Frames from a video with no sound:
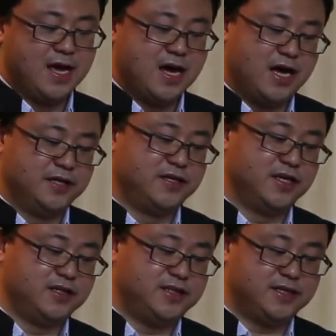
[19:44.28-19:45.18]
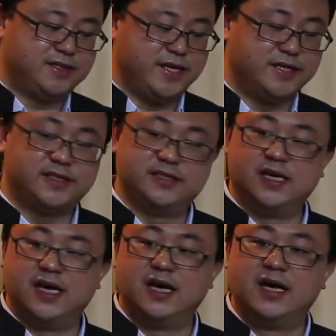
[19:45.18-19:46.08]
And this is
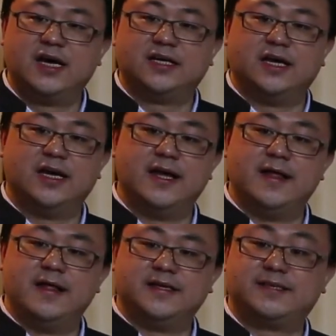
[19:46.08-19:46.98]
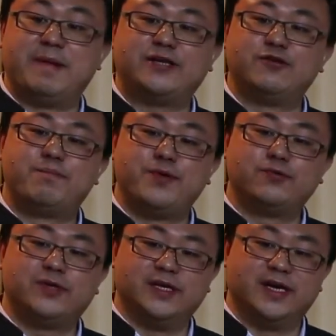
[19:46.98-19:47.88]
the special
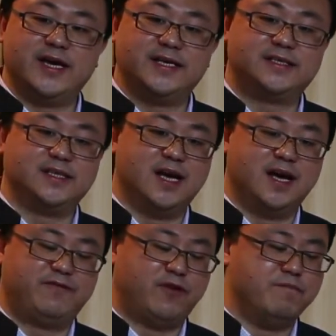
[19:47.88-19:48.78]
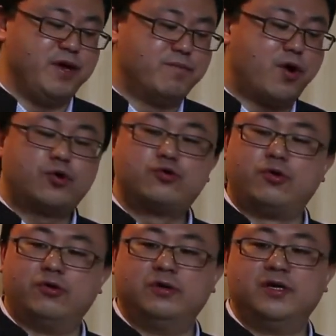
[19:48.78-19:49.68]
building is for
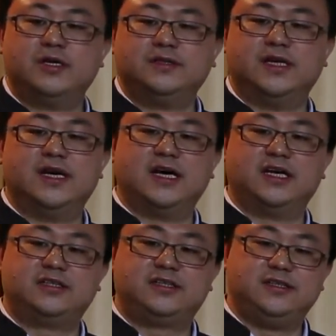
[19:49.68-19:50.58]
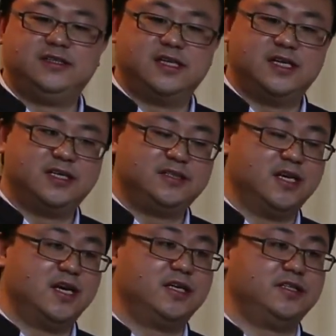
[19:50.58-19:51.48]
memorial the
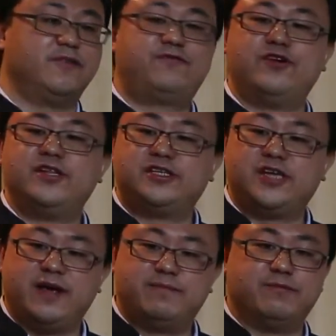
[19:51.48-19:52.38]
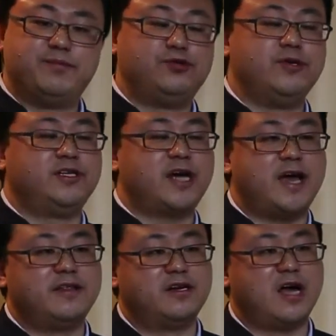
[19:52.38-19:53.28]
friendship between
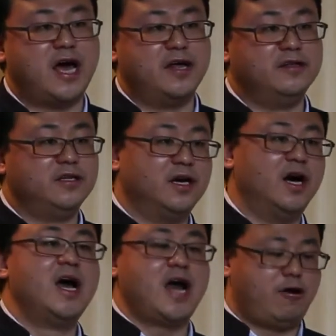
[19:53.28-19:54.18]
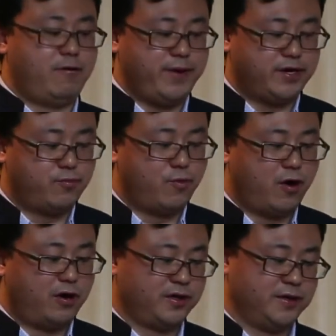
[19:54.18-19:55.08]
China and the Arabic
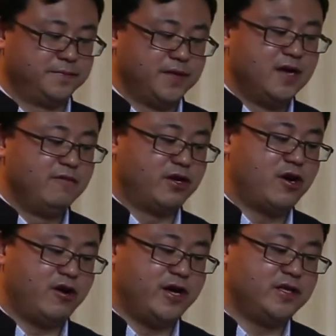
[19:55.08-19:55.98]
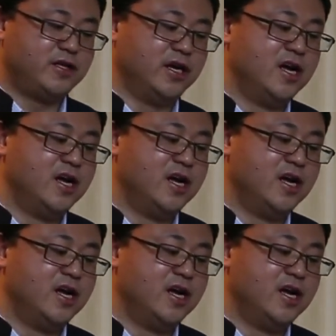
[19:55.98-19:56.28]
world. We call it